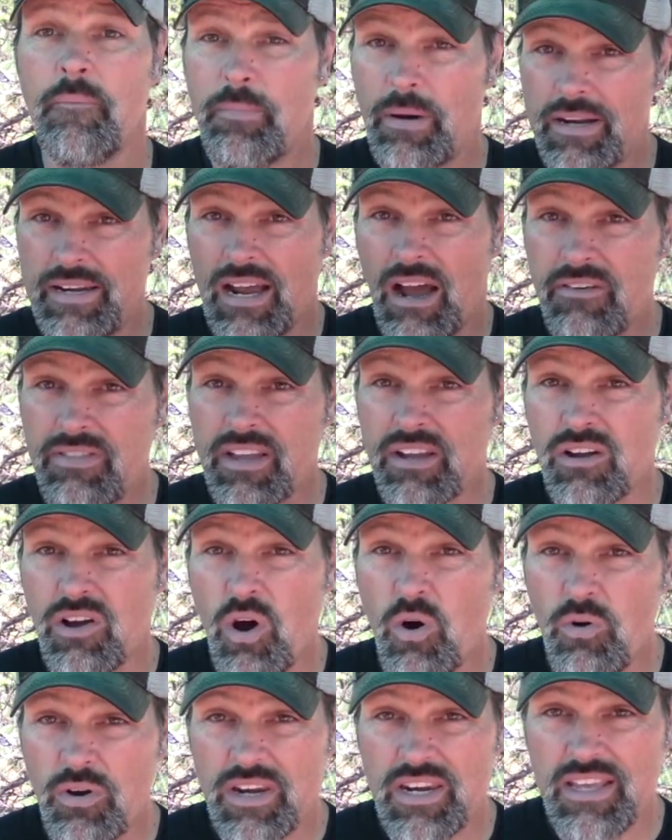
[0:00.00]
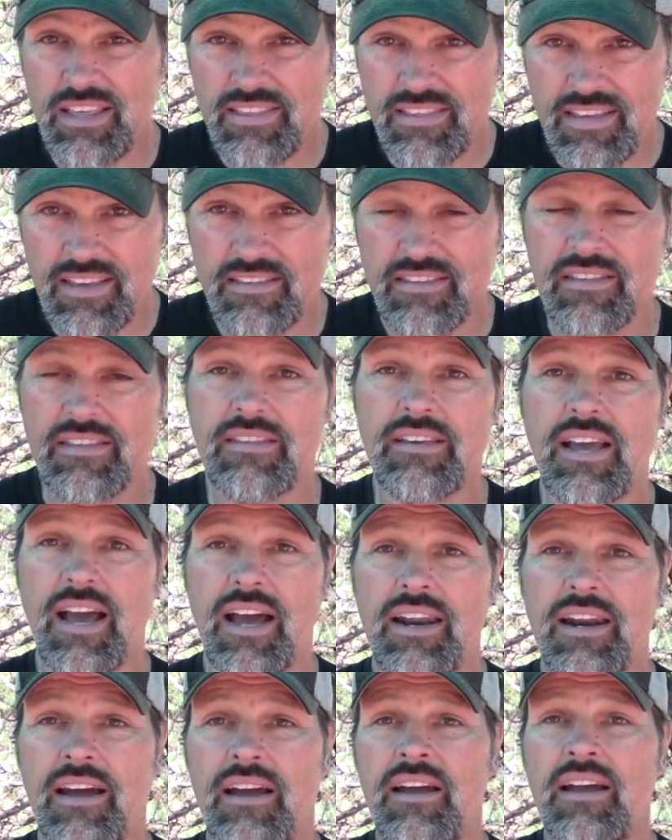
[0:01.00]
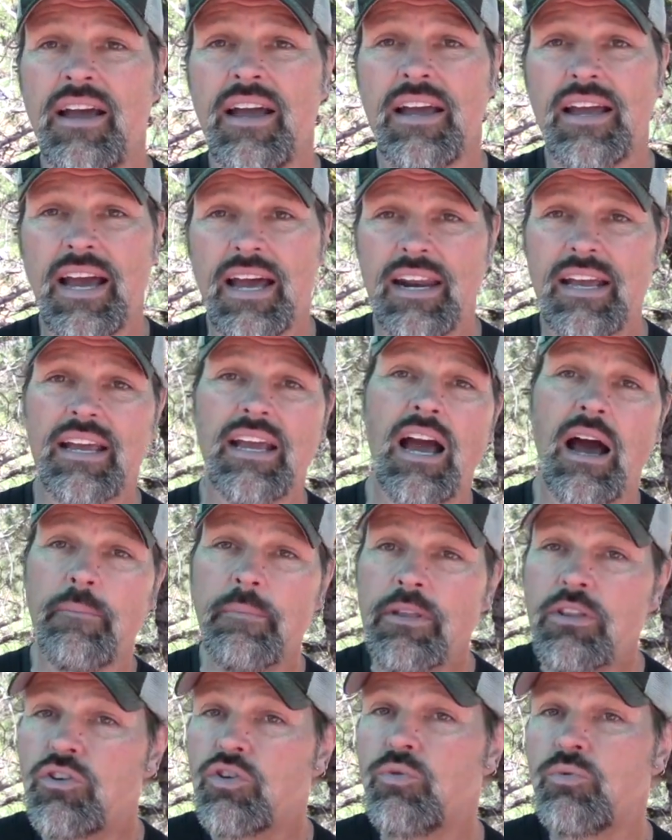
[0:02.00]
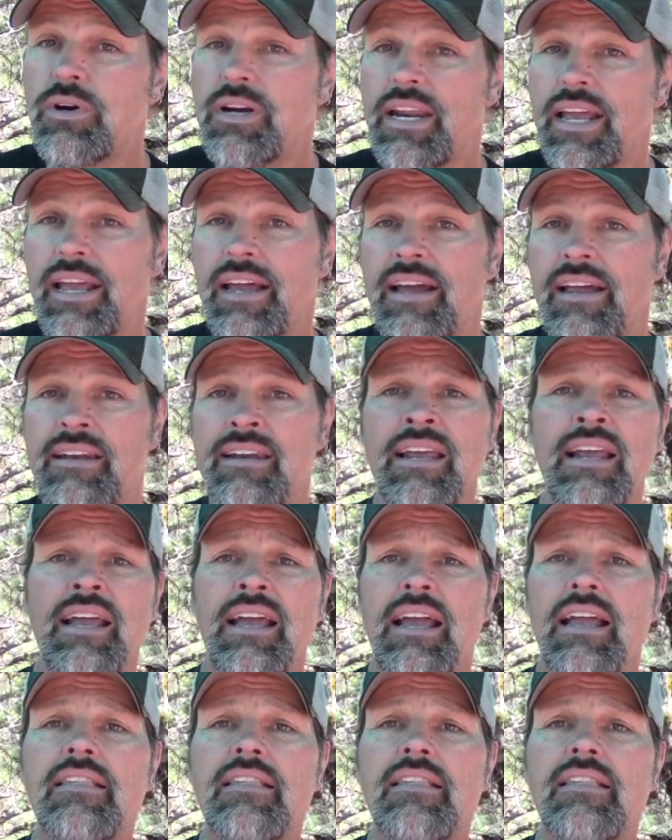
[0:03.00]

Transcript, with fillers: but now that kokanee season's kind of kind of coming to an end,